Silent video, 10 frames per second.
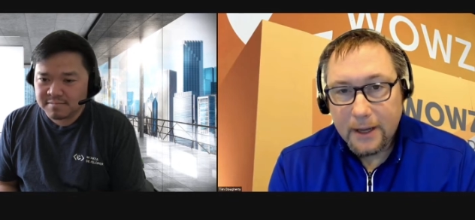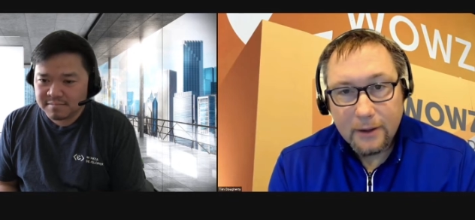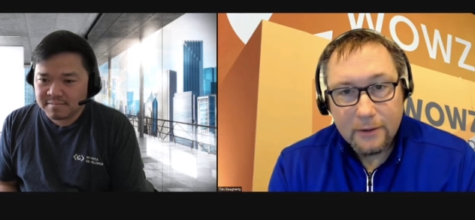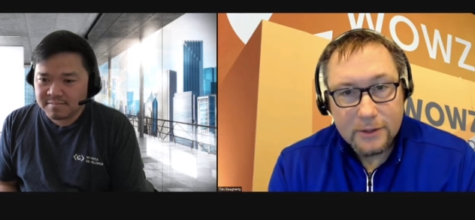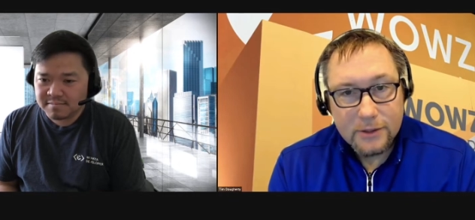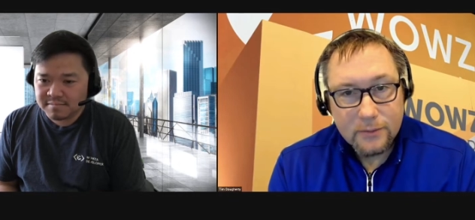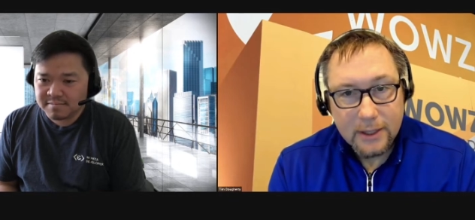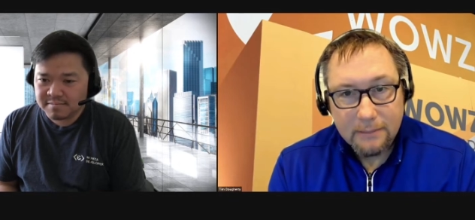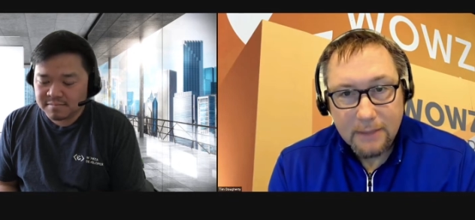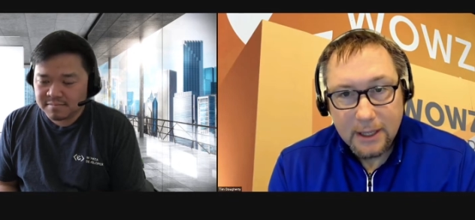
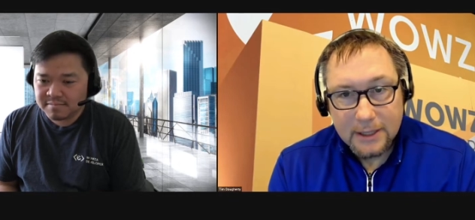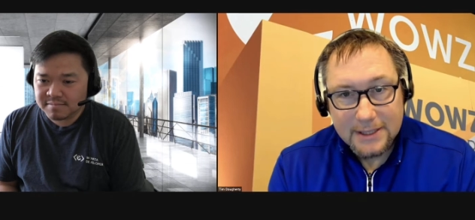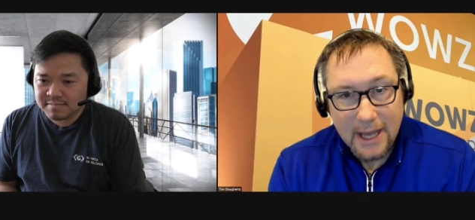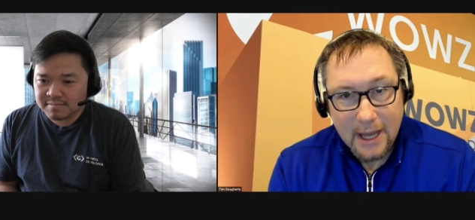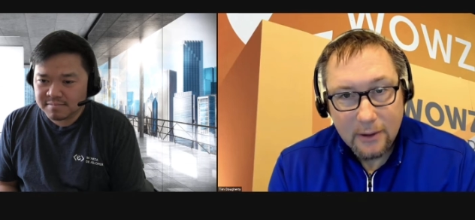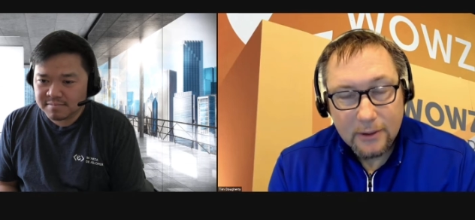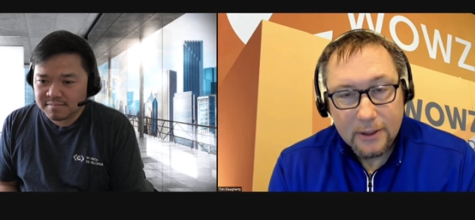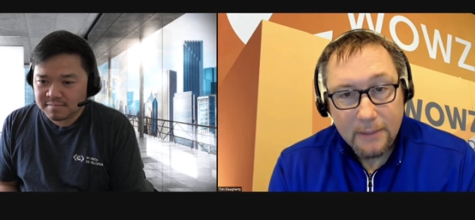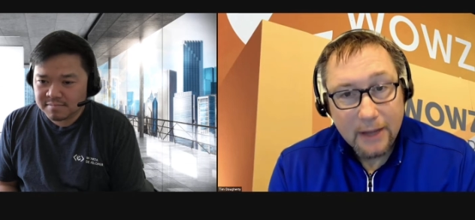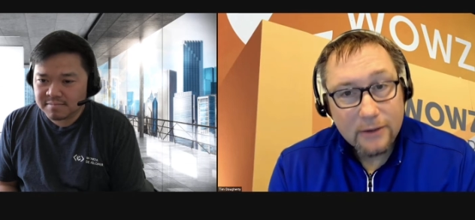Speaker 1: 120 megs down and
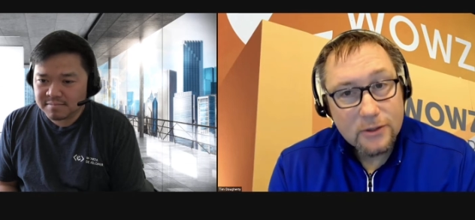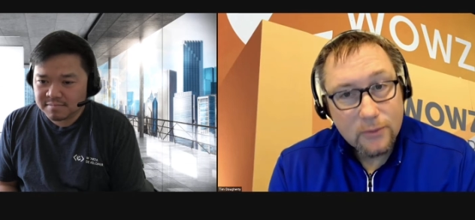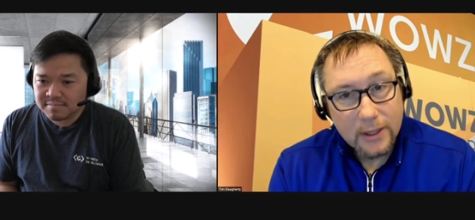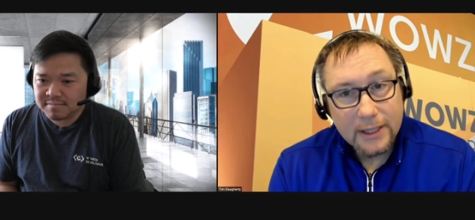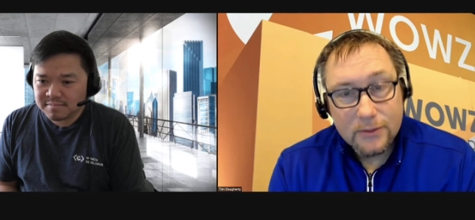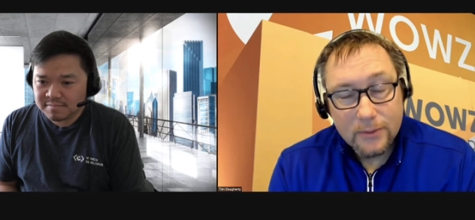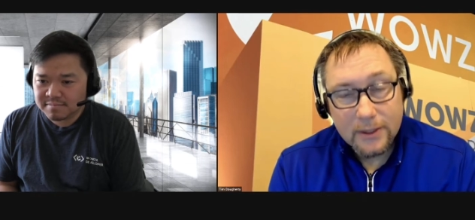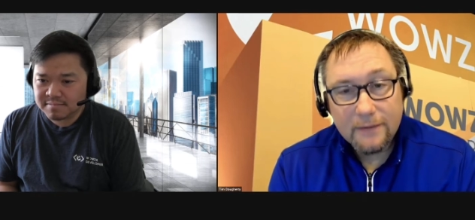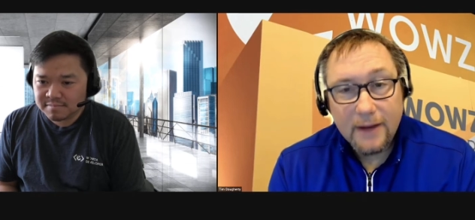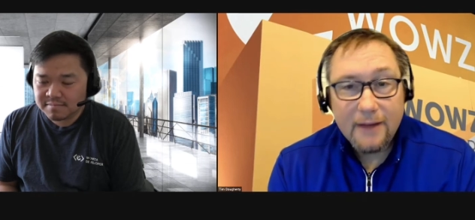about 20,
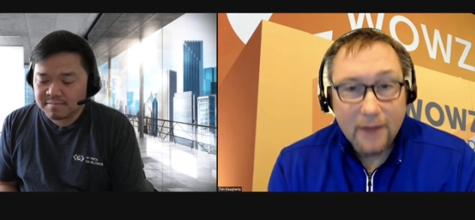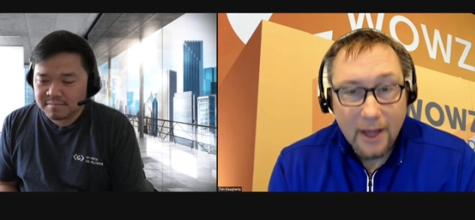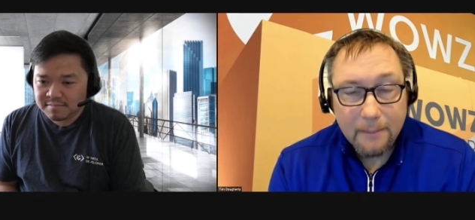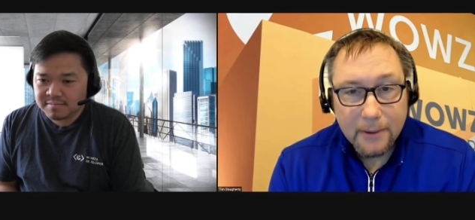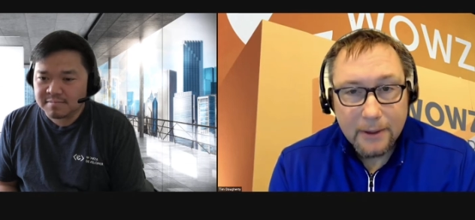25 up.